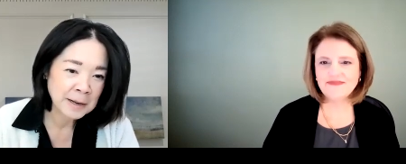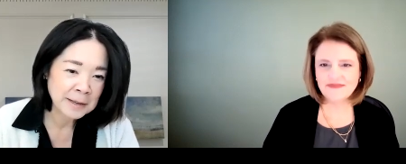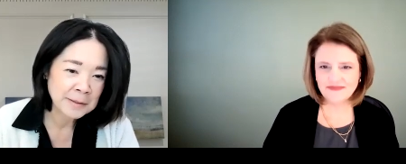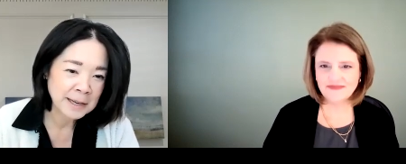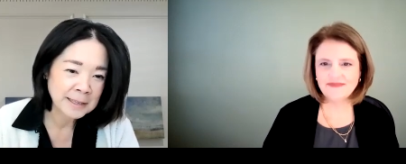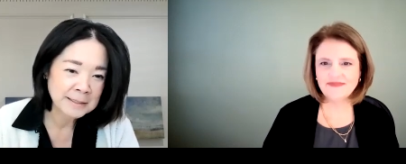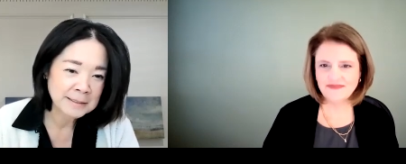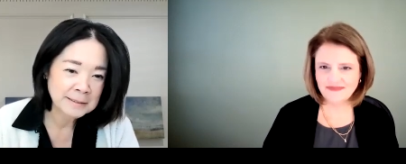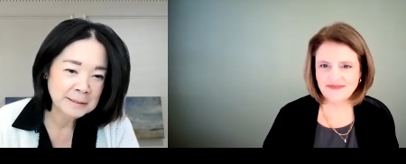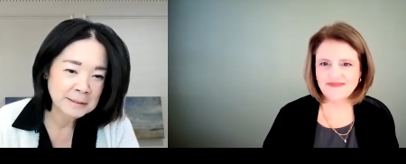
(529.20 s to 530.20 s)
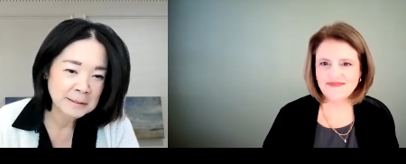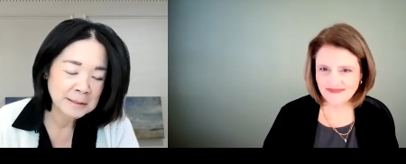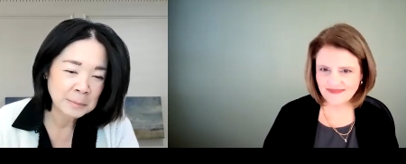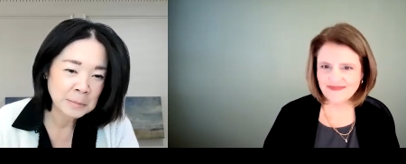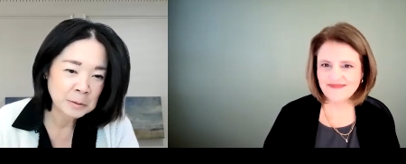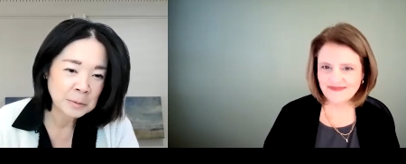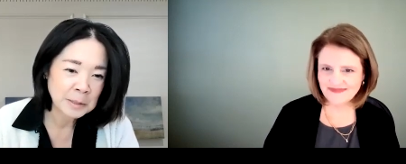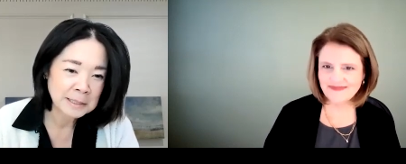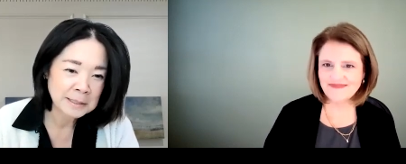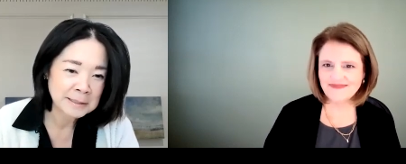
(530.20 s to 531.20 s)
Speaker 1: provide that in
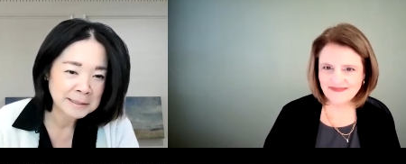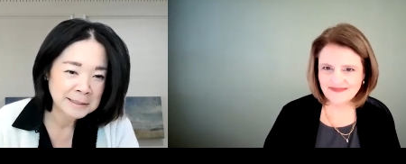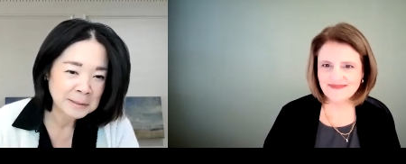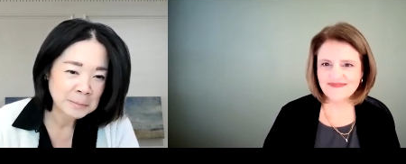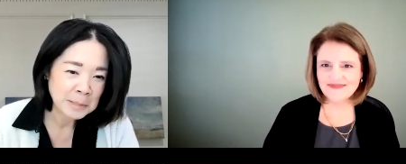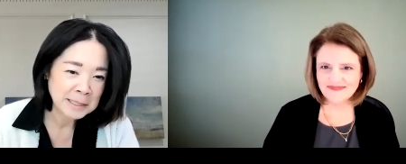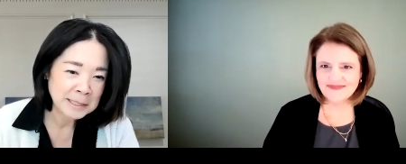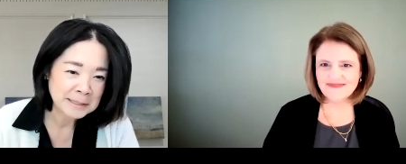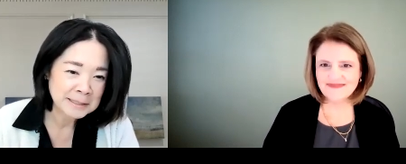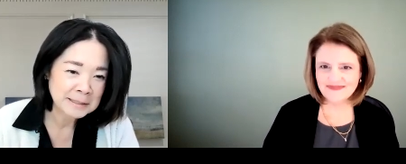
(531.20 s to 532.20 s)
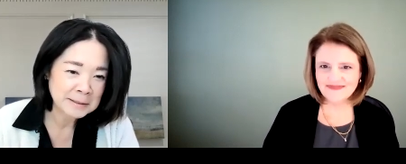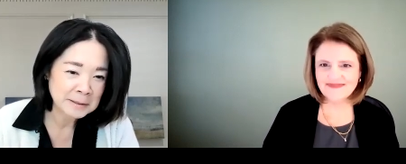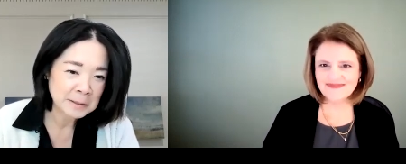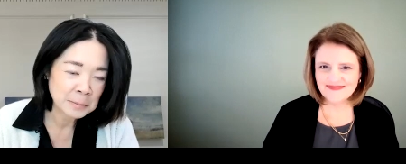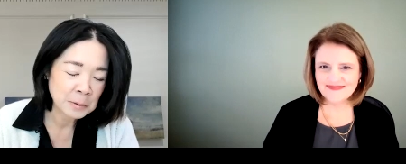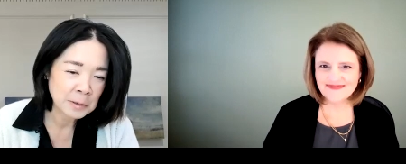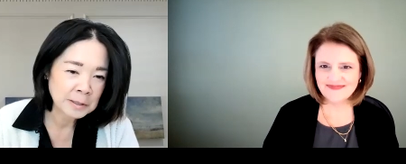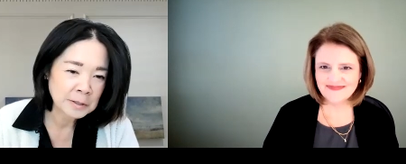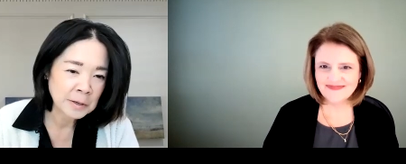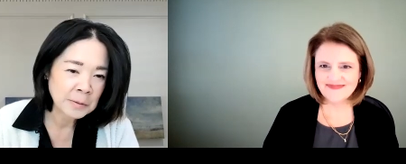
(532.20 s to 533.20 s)
between meetings
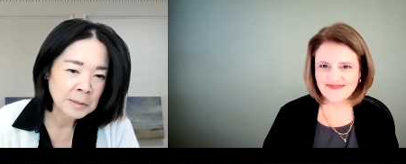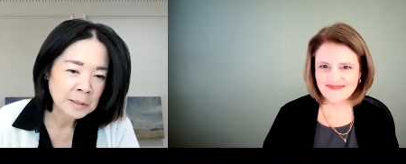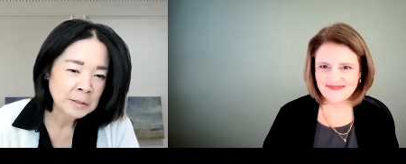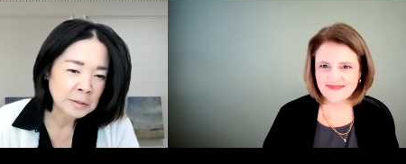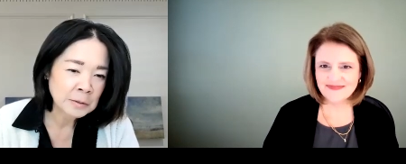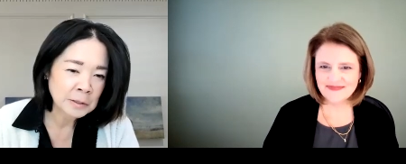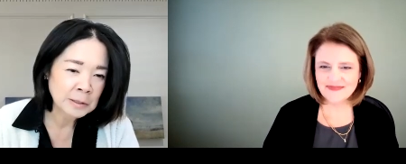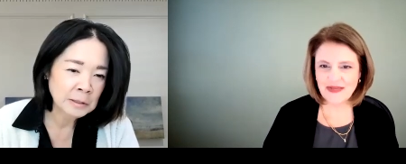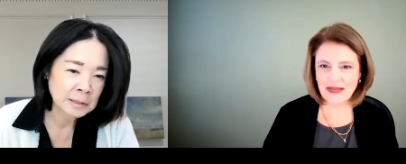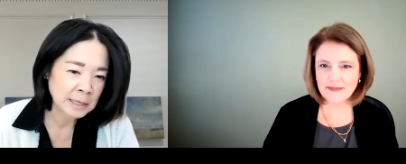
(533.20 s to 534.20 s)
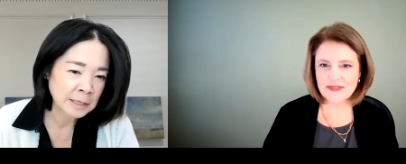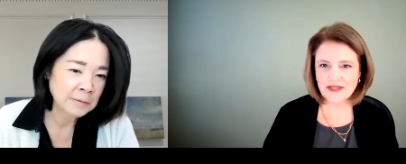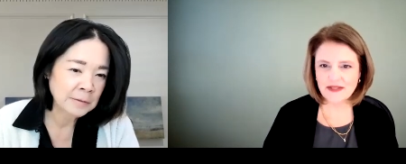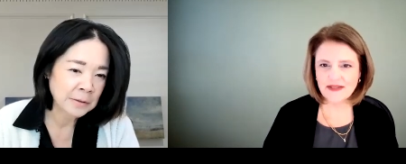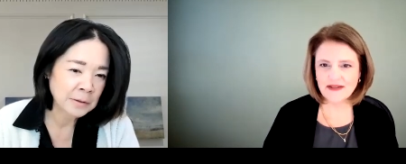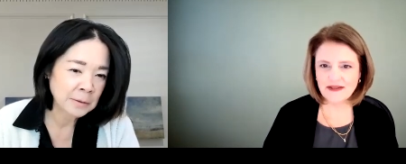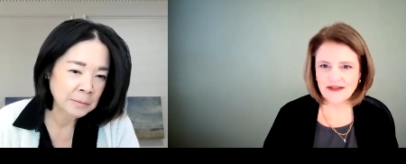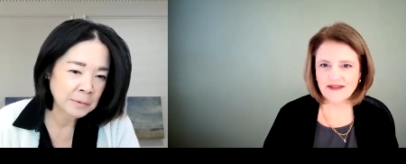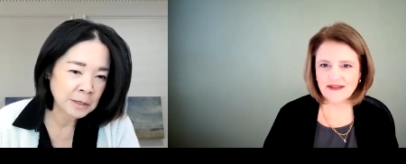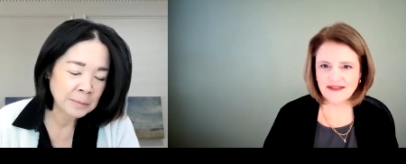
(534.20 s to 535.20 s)
support. So, so good looks like you've got
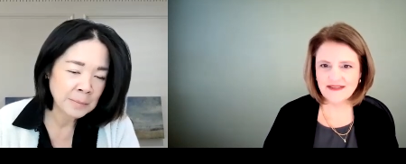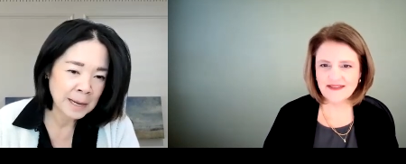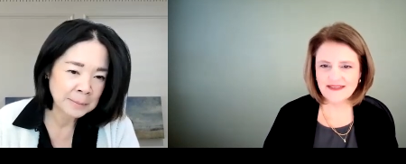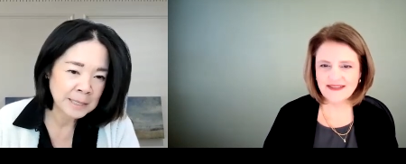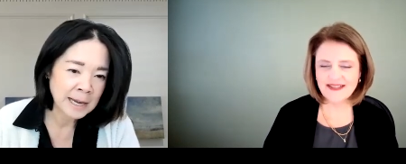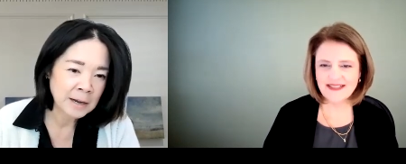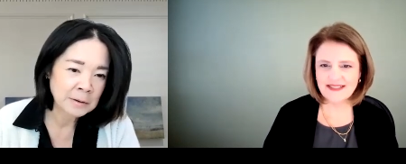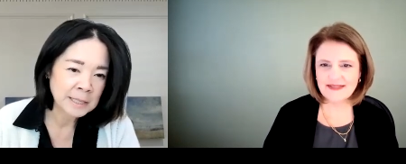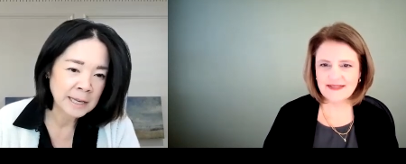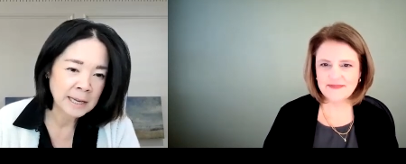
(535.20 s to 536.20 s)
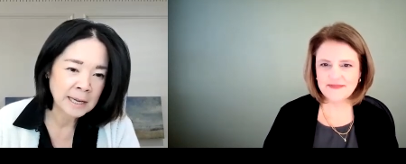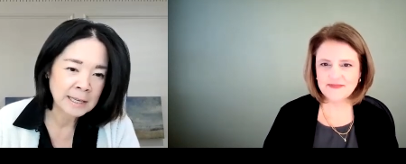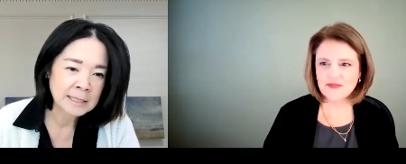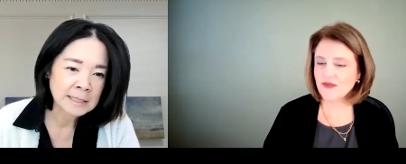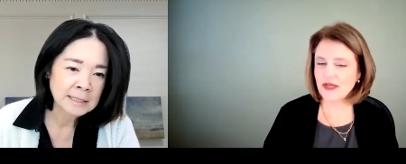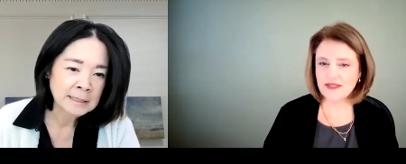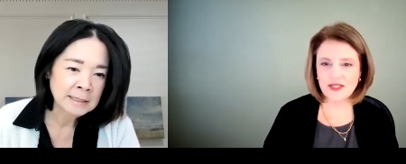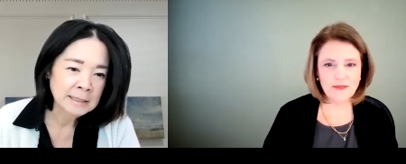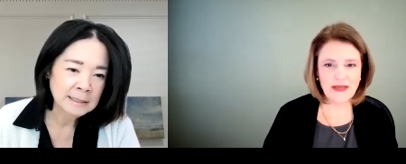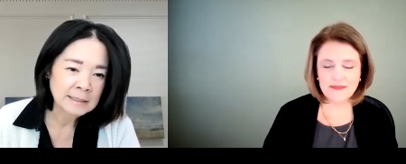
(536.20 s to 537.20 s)
the
Speaker 2: year mapped out and you've got the
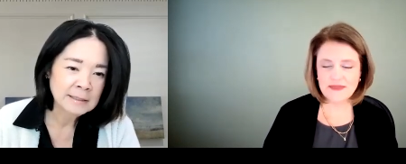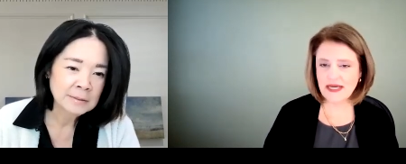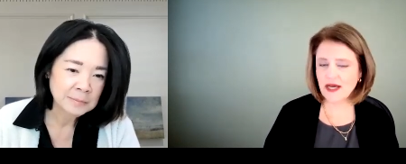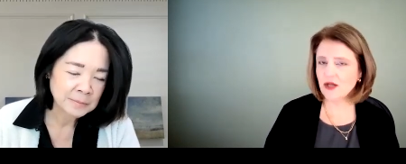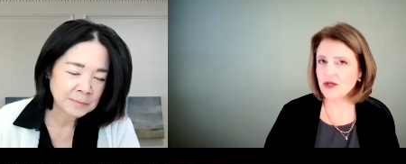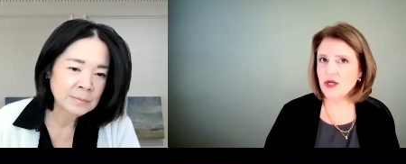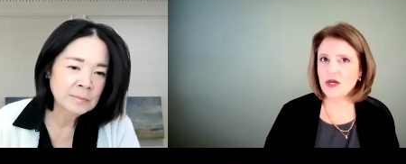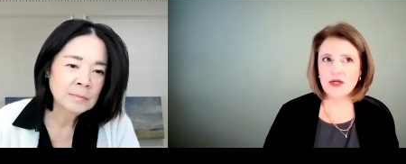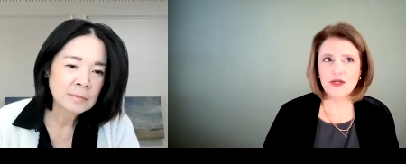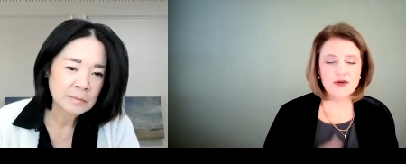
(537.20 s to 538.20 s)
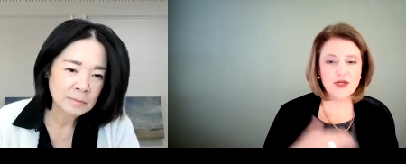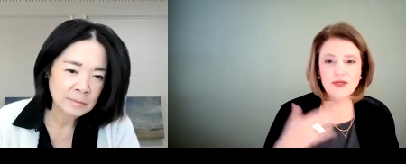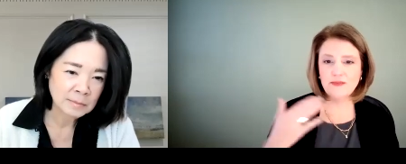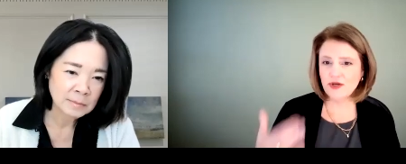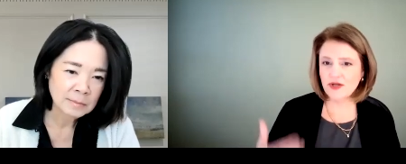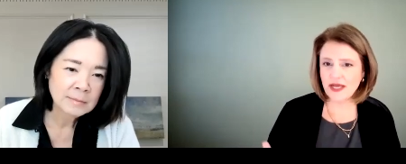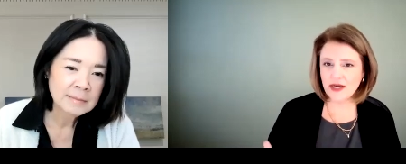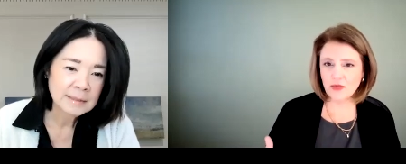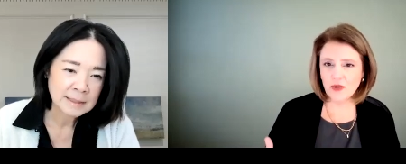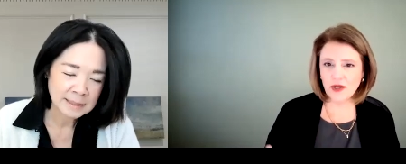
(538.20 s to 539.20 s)
year mapped out. You're
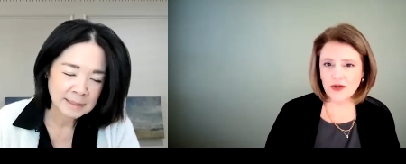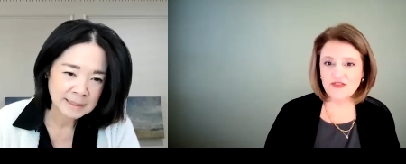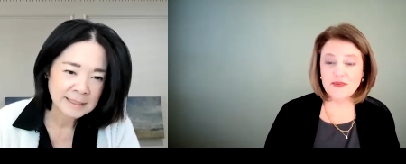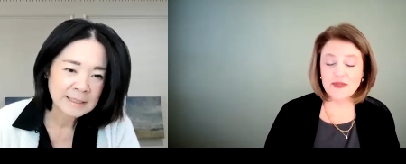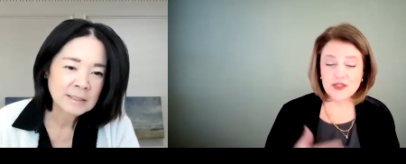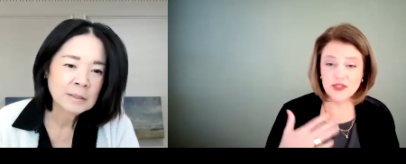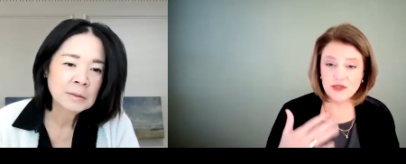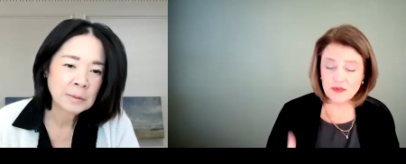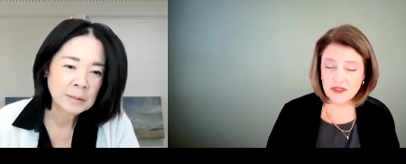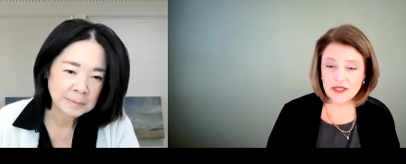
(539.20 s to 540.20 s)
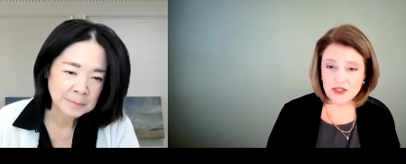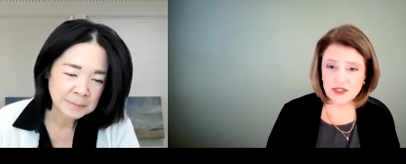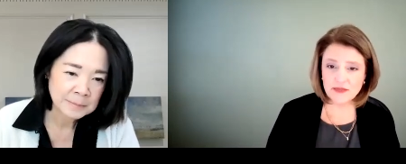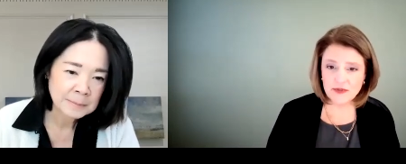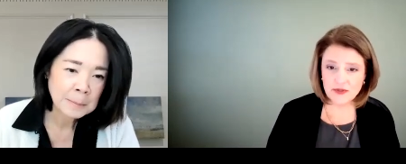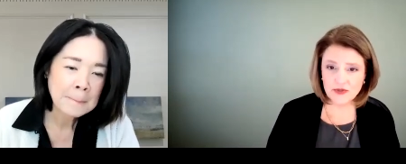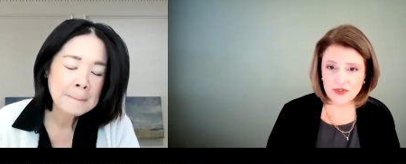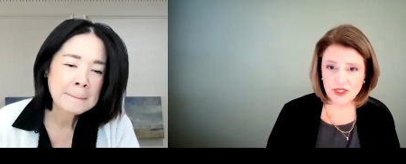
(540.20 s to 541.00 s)
communicating well. You've built a good relationship with your